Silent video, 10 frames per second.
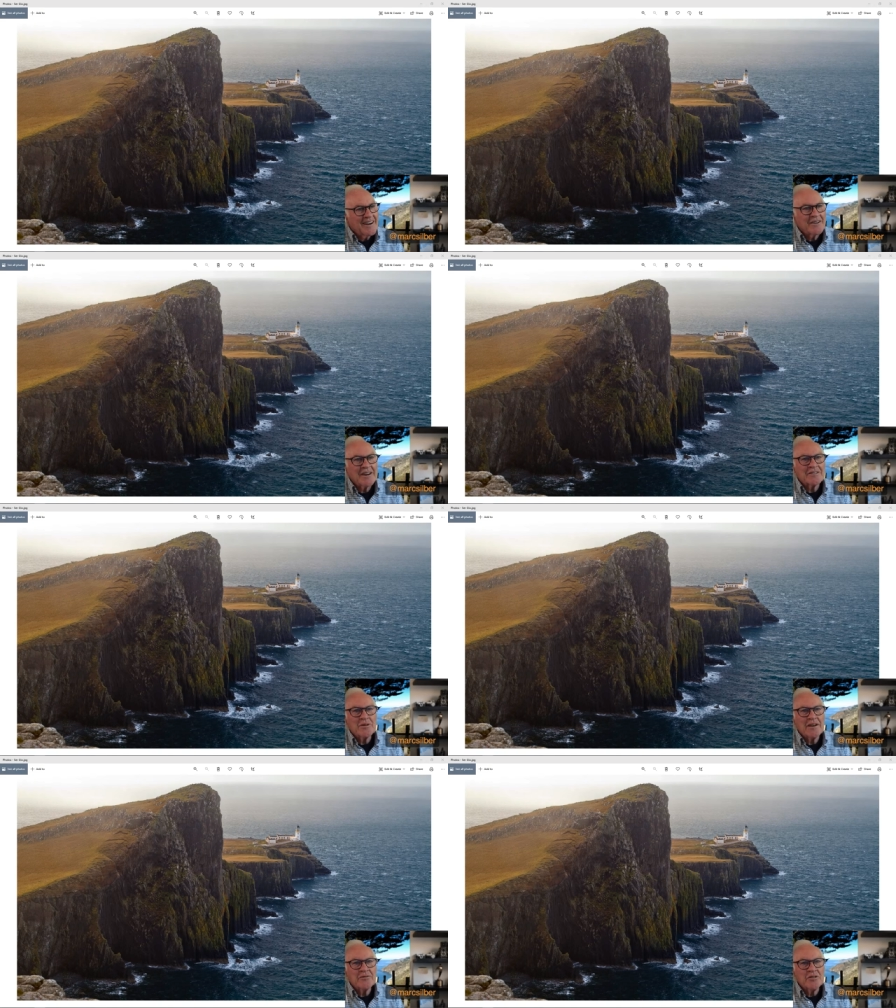All right, do
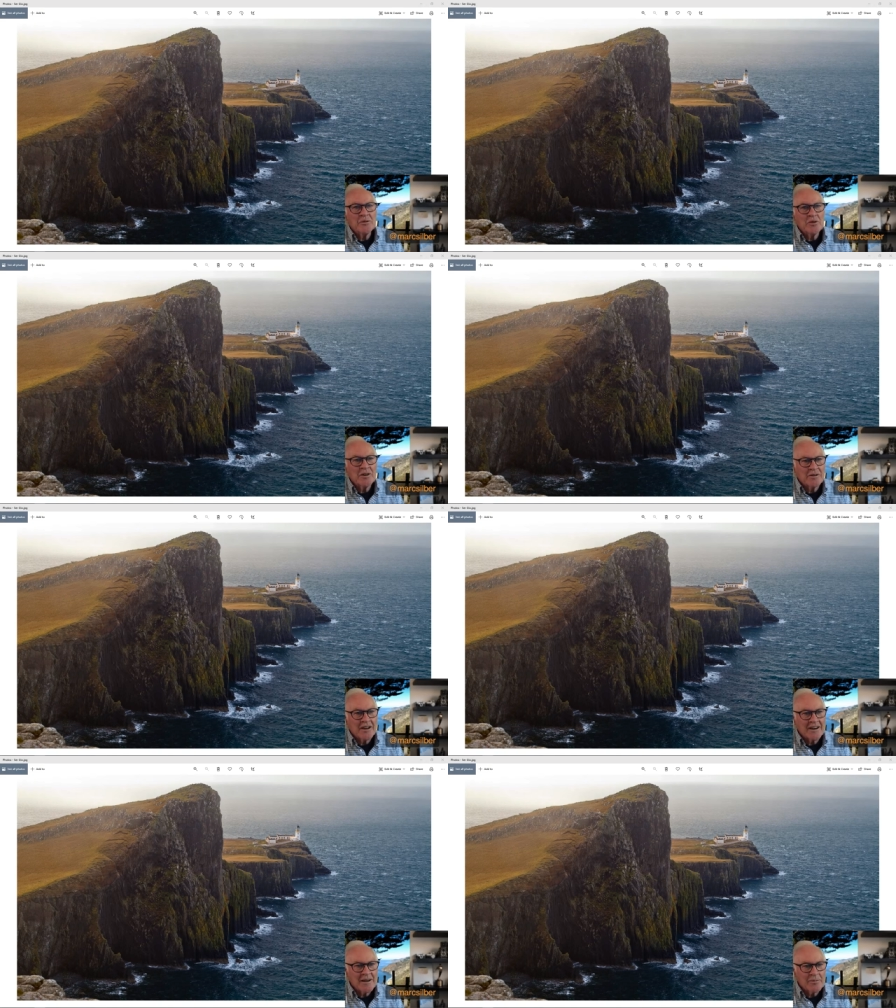we have a few more? We
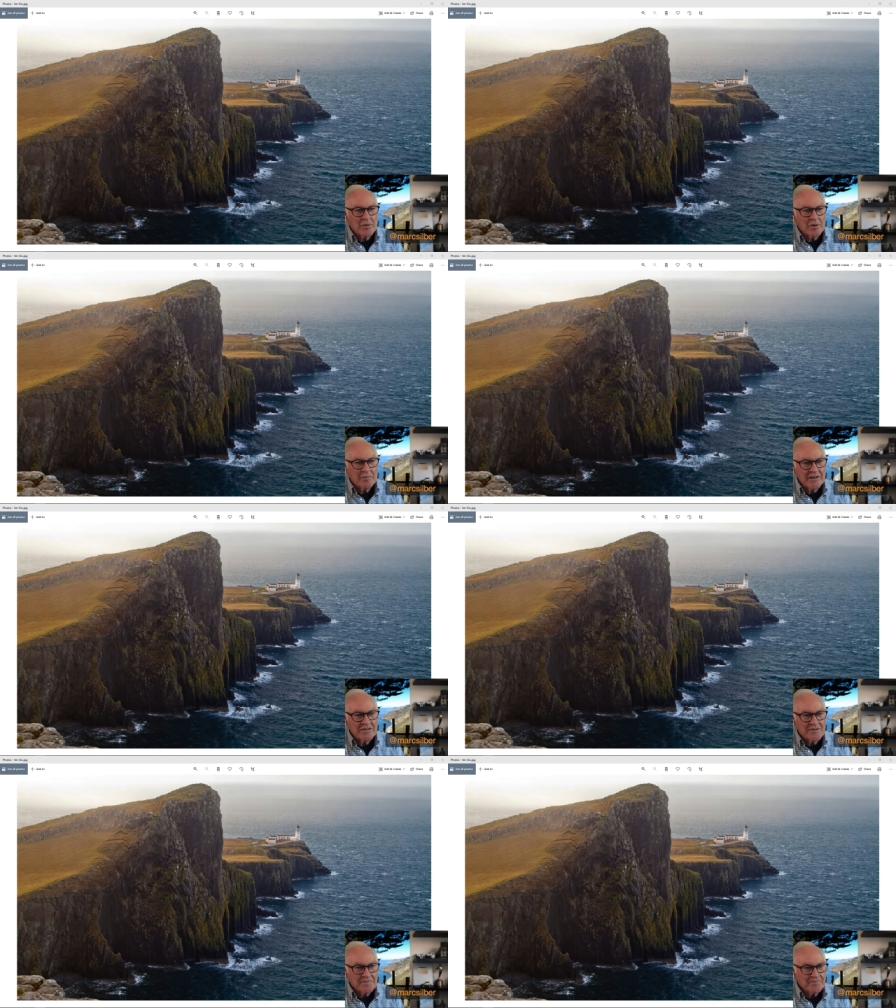got a couple yep. more
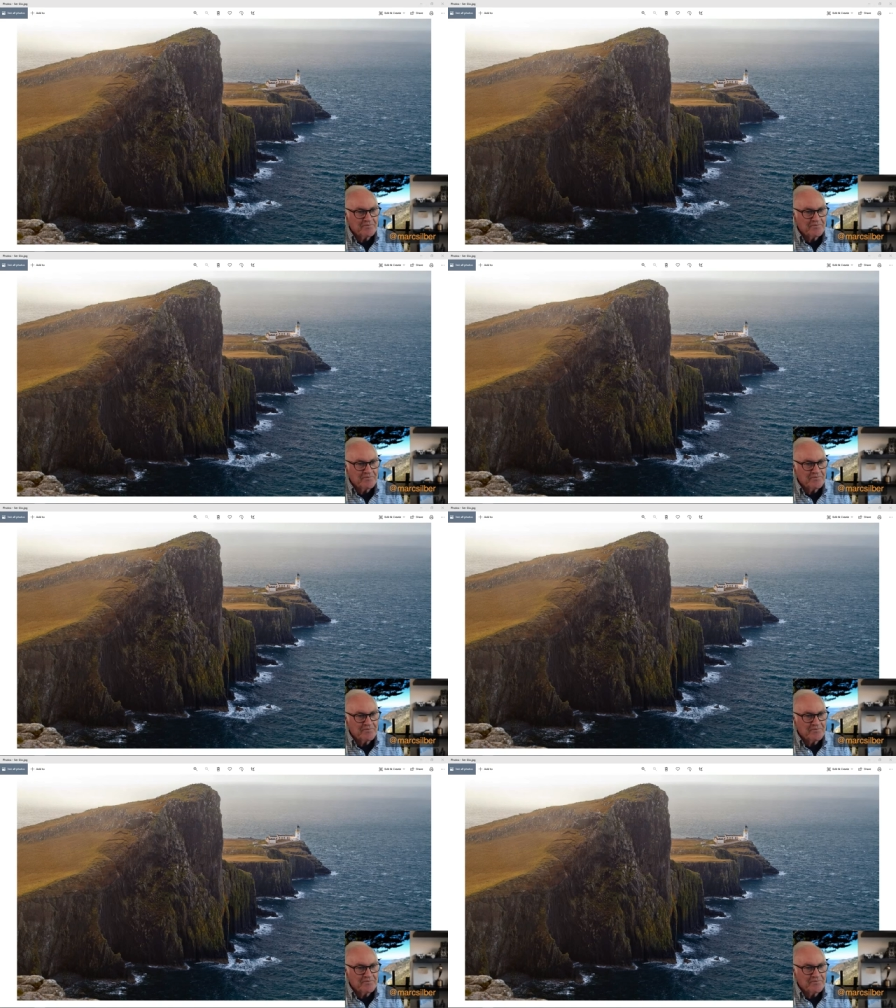minutes.